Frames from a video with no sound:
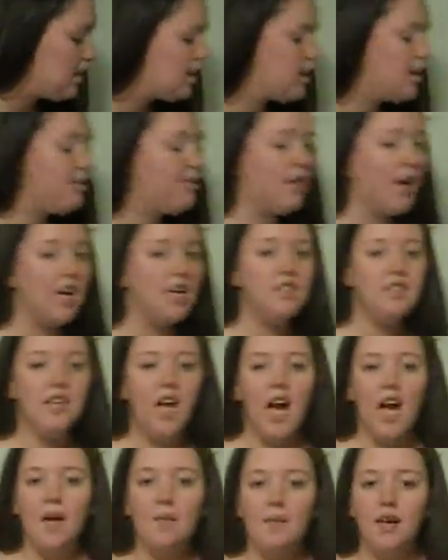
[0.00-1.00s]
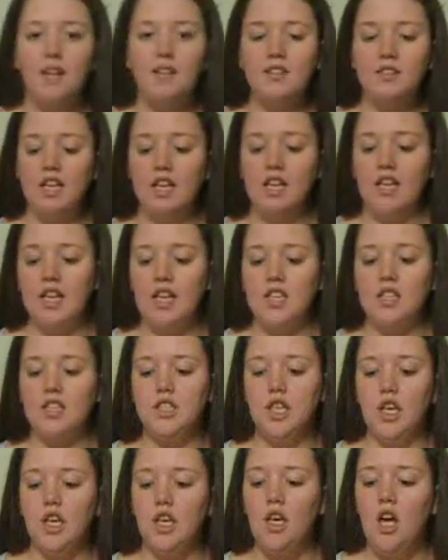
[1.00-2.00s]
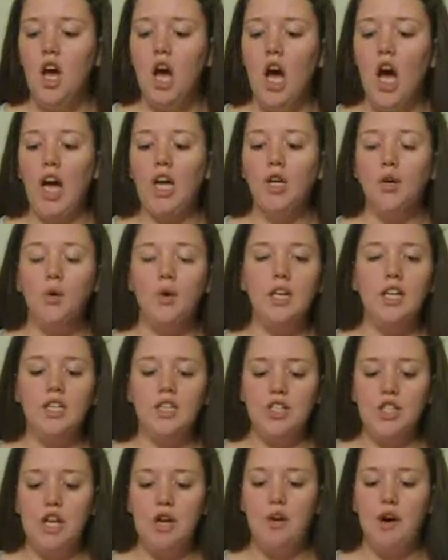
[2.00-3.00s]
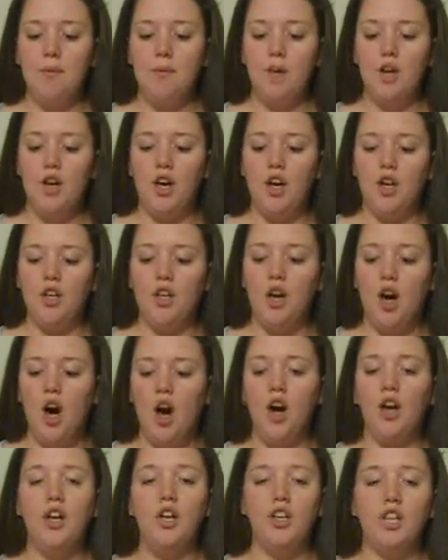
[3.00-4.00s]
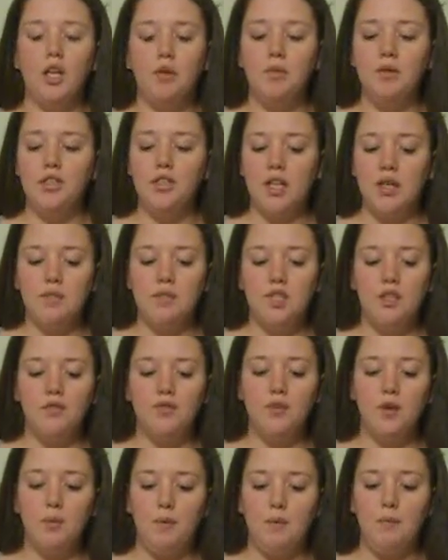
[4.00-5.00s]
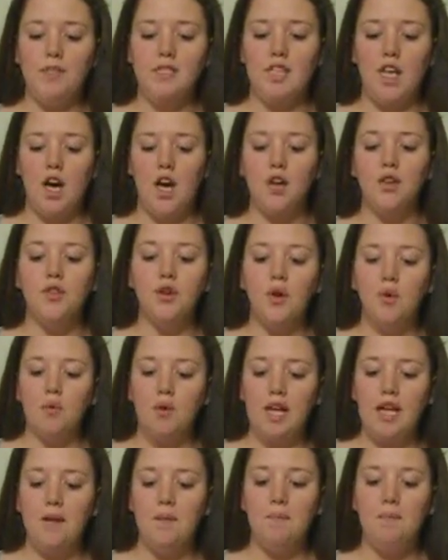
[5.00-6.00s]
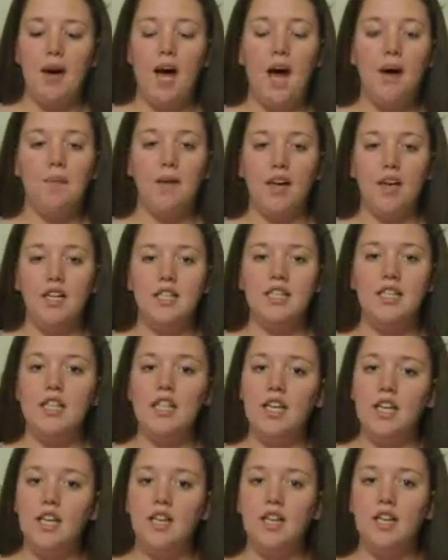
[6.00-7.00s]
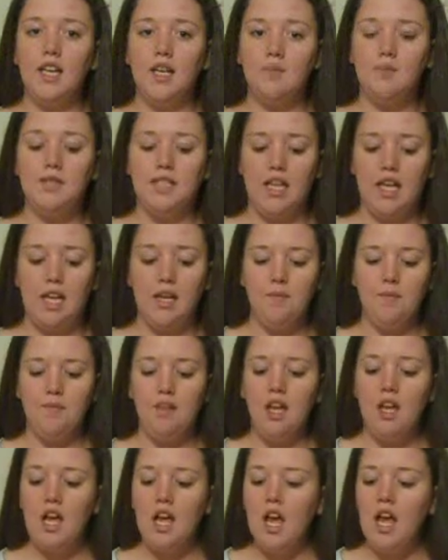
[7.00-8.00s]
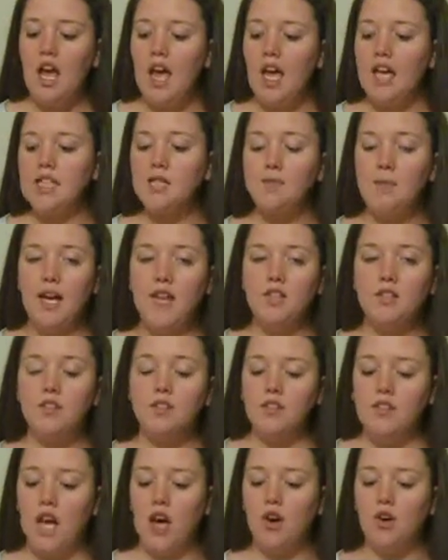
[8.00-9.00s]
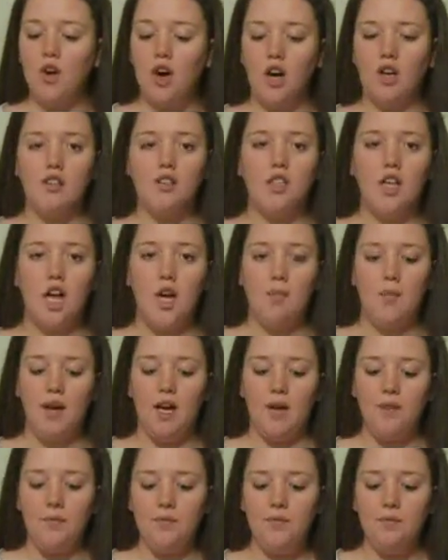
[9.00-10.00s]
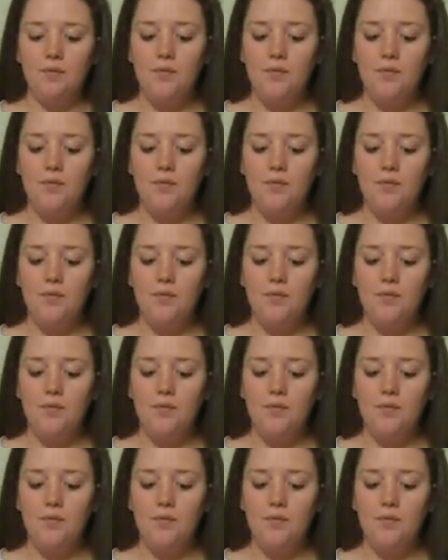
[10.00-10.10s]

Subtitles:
The first type of skin cancer, according to a book called A New Prescription for Women's Health, written by Bernadine Healy, MD, is basal cell carcinoma.